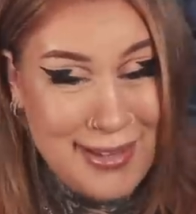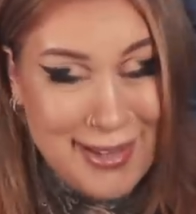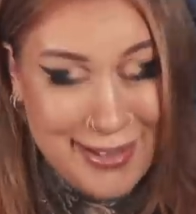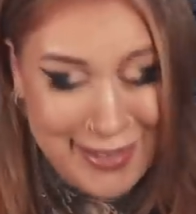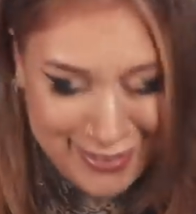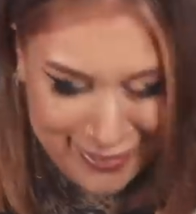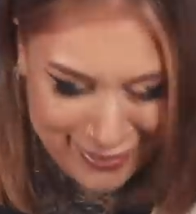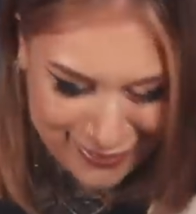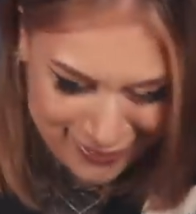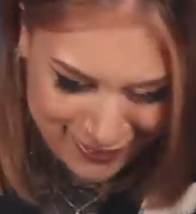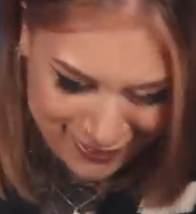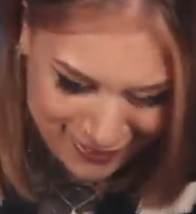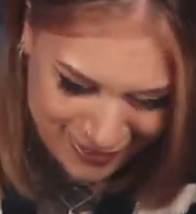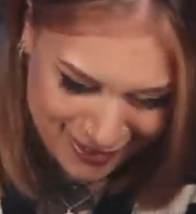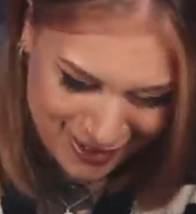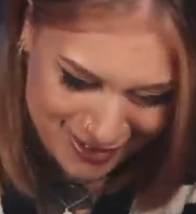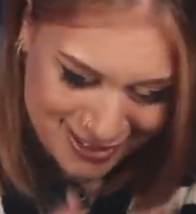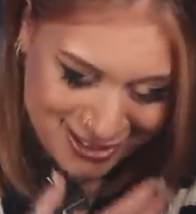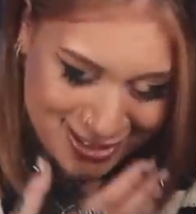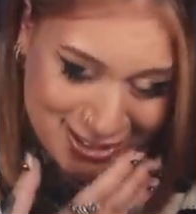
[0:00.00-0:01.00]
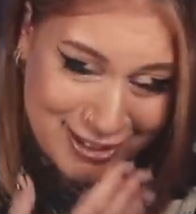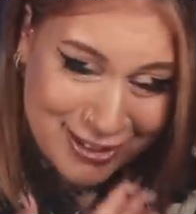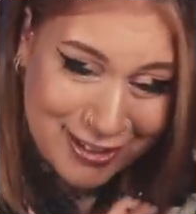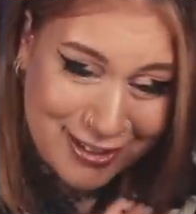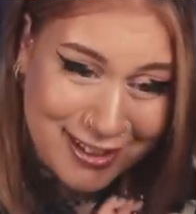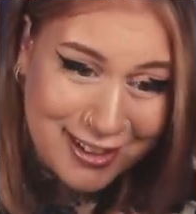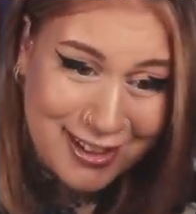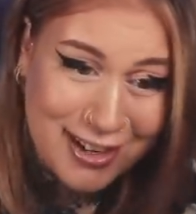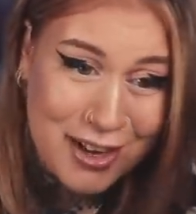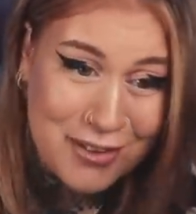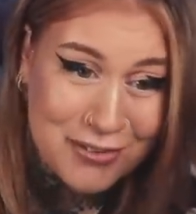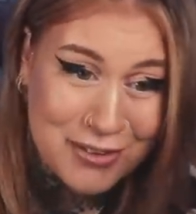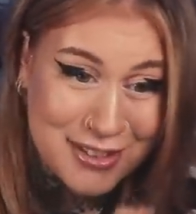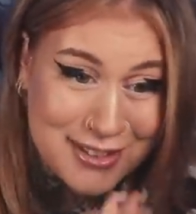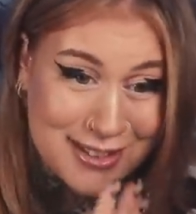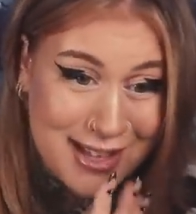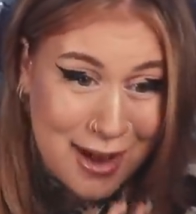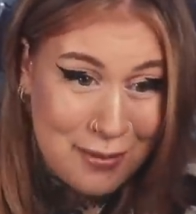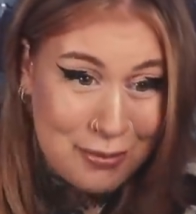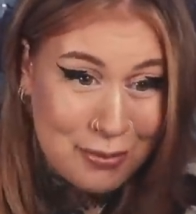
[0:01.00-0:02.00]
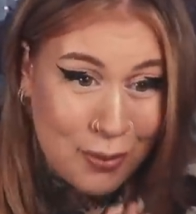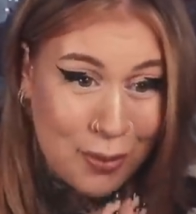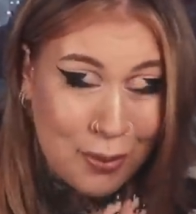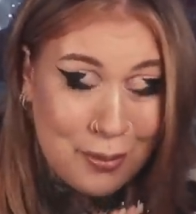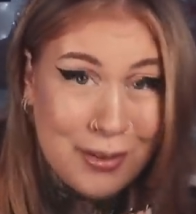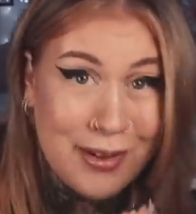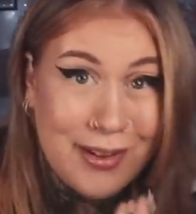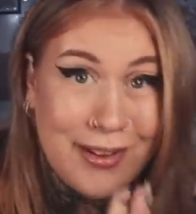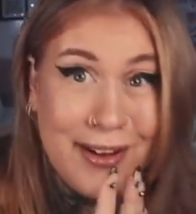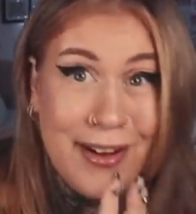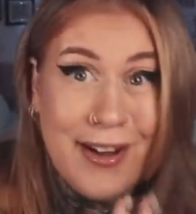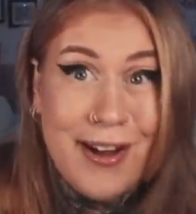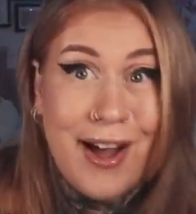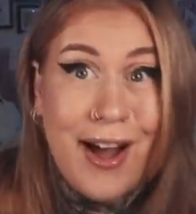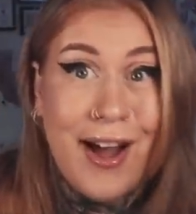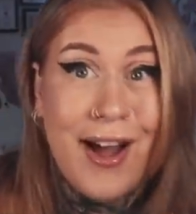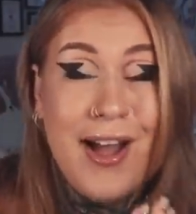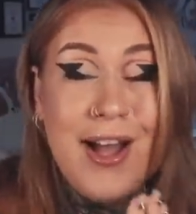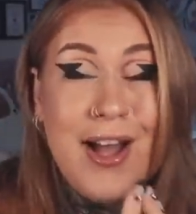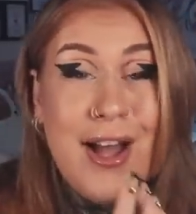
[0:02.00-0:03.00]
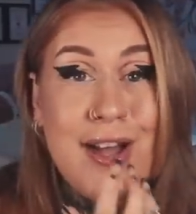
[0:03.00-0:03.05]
I shouldn't laugh because that probably hurt